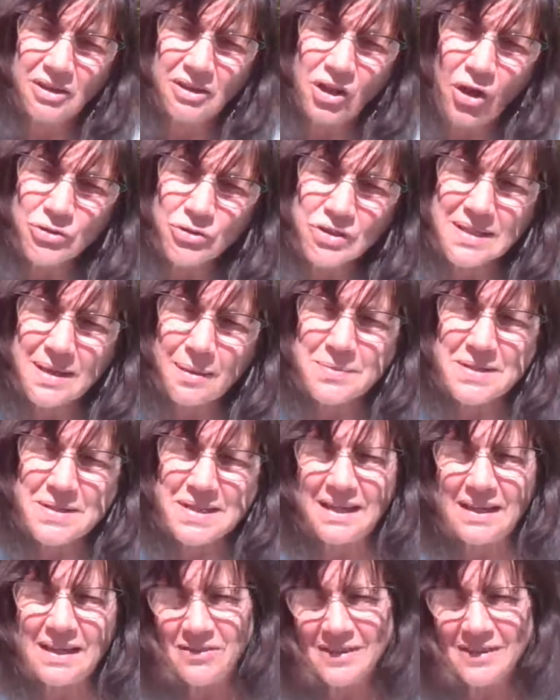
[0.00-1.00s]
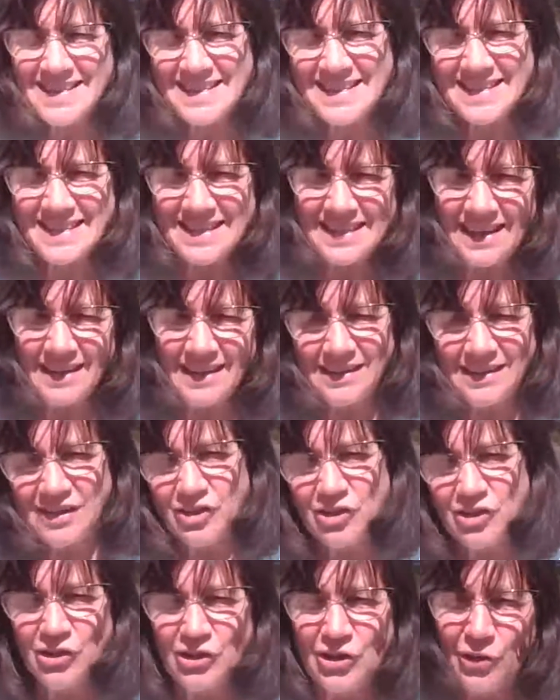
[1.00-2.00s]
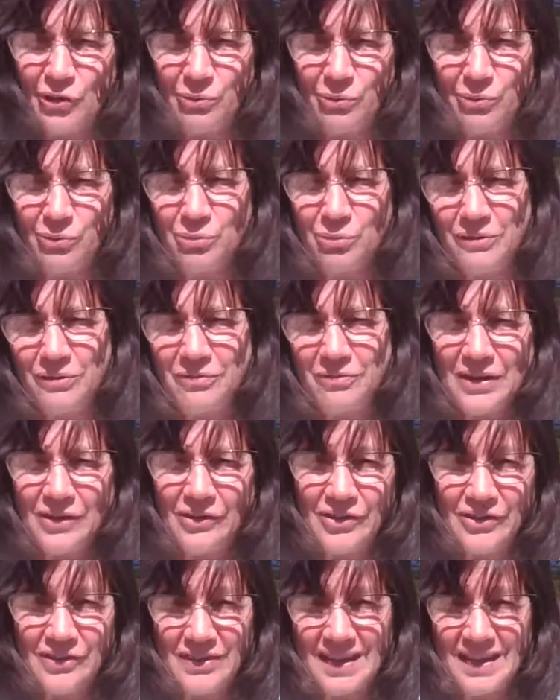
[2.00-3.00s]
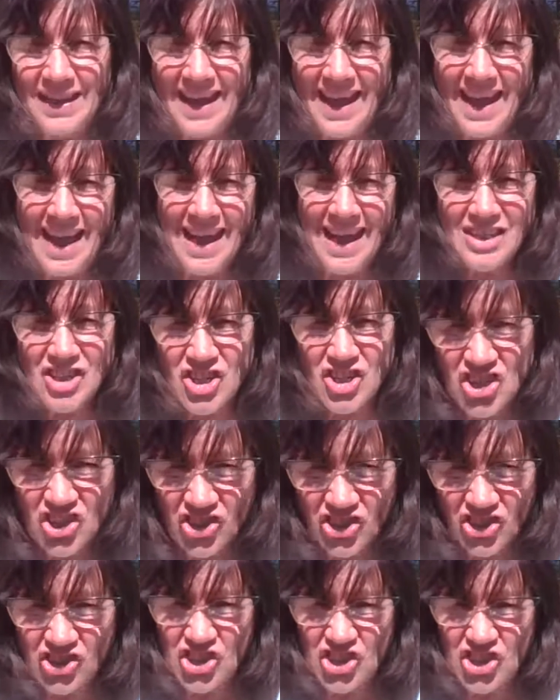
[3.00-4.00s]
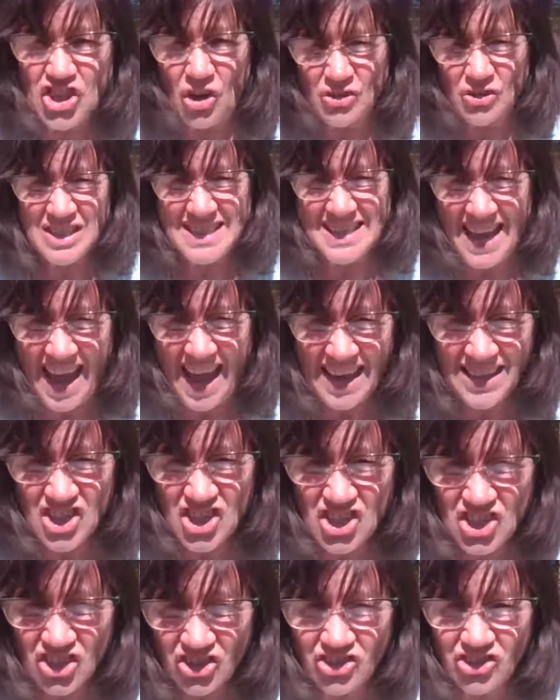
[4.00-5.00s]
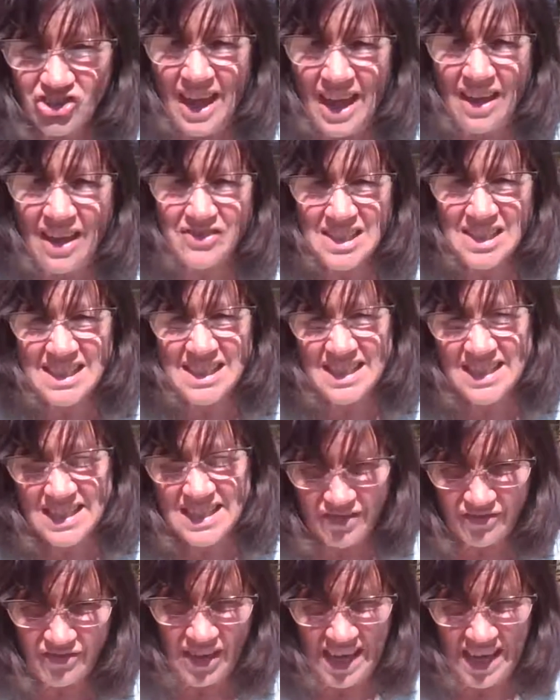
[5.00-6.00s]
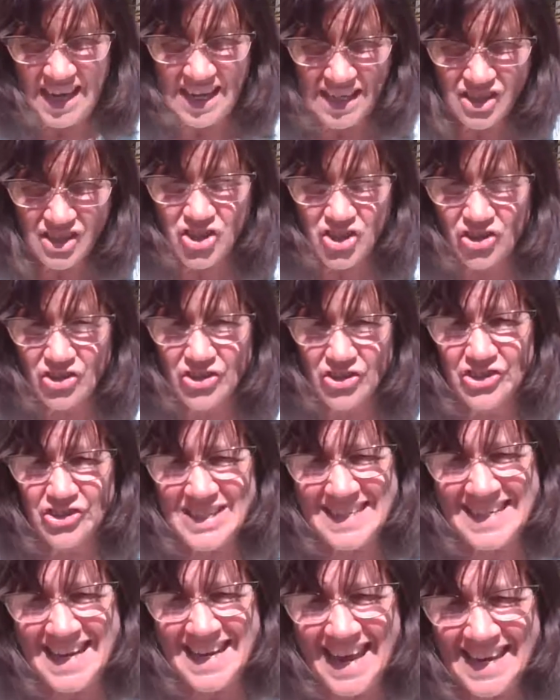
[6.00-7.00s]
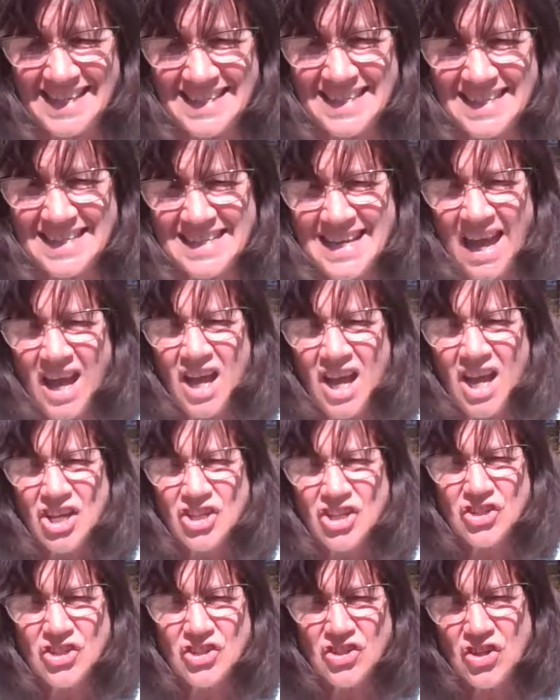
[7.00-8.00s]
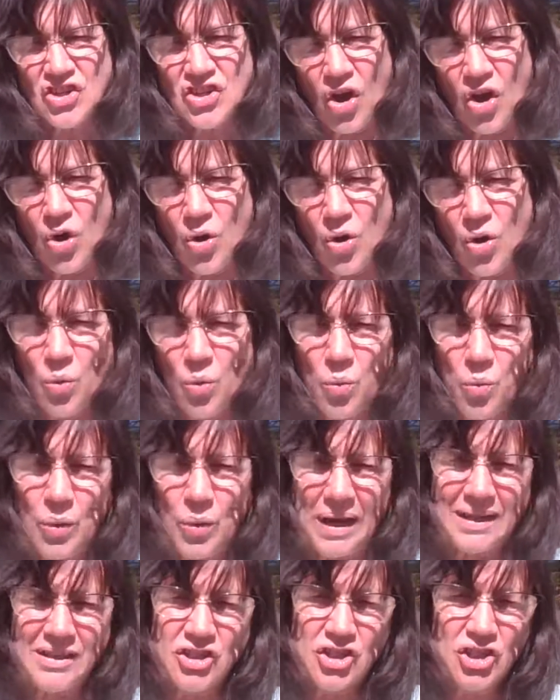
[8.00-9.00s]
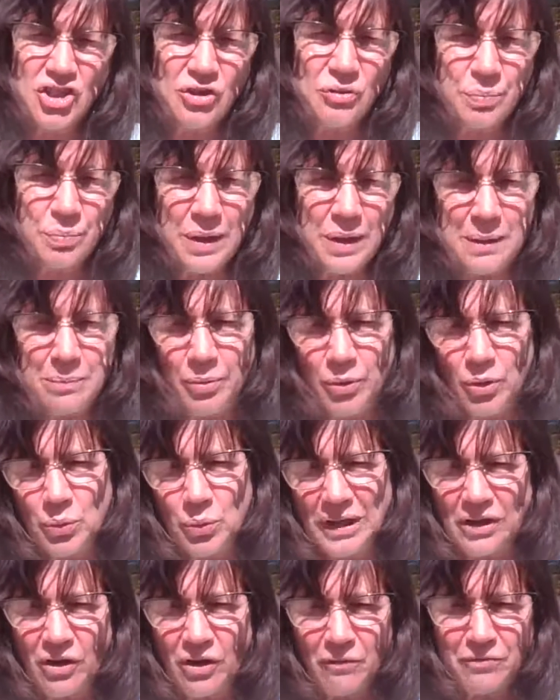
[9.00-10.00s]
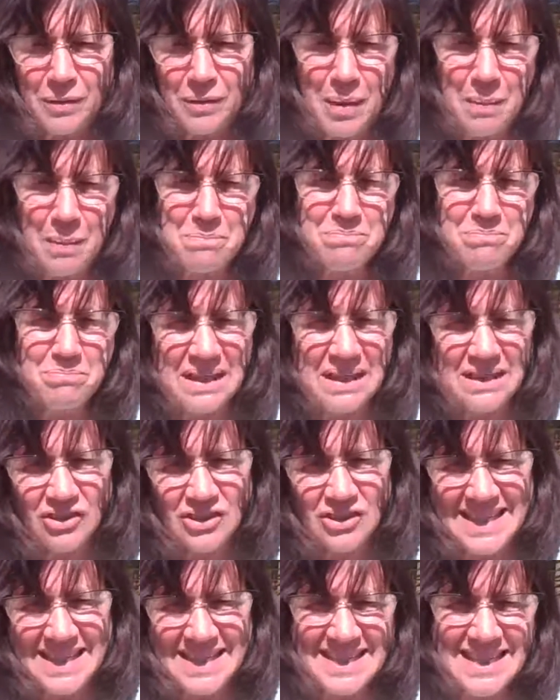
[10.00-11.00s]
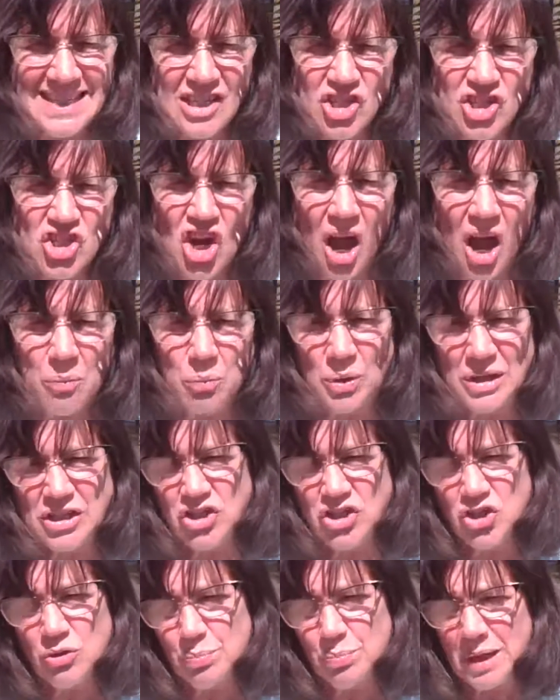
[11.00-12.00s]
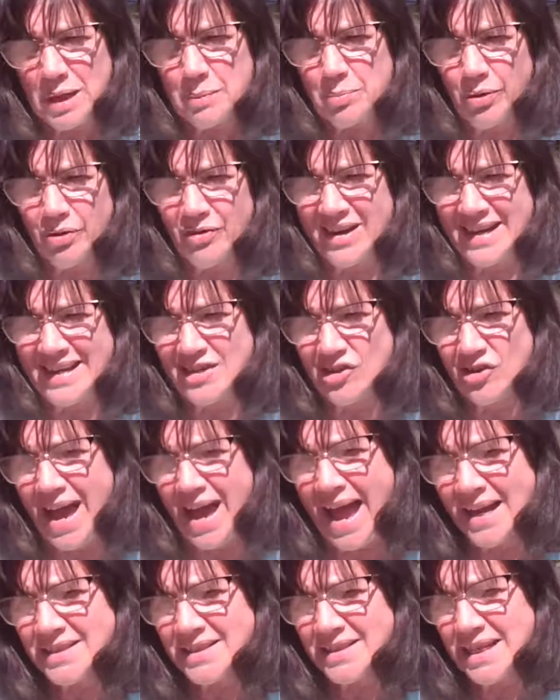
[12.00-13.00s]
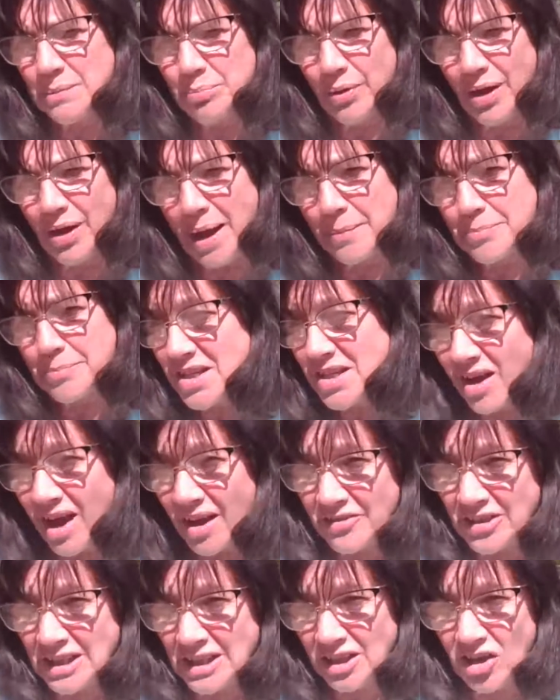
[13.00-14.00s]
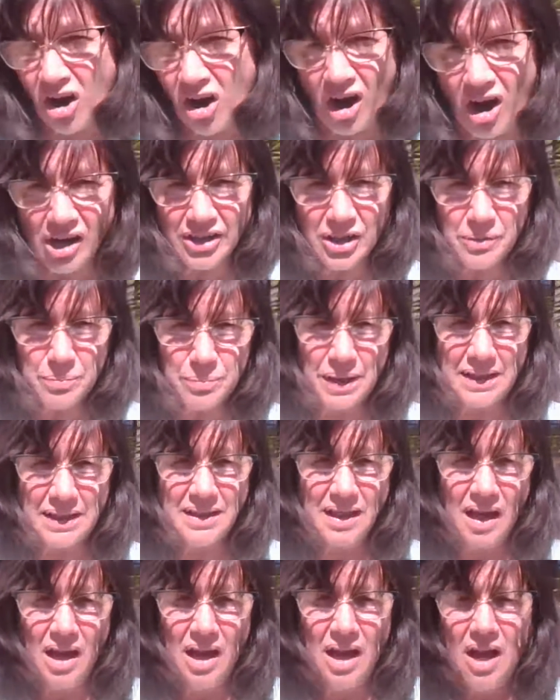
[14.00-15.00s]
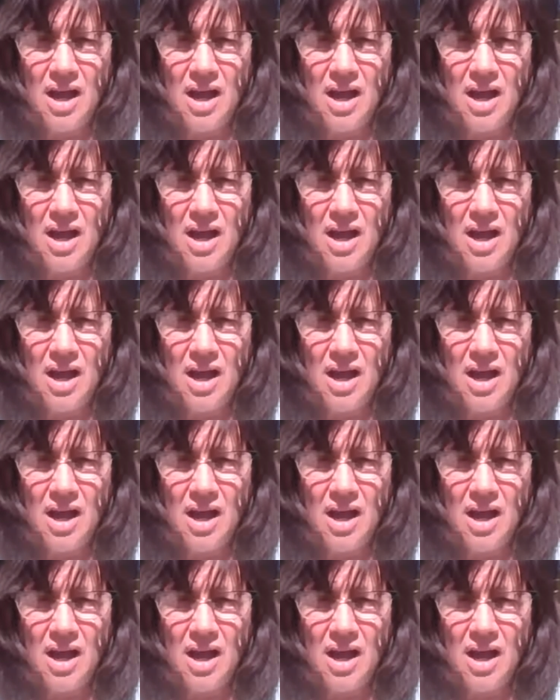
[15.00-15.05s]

Close-ups give us, reveal the external, show us the external evidence of internal states. So when two people, we go from a middle distance shot, when two people are interacting, perhaps they're having an argument,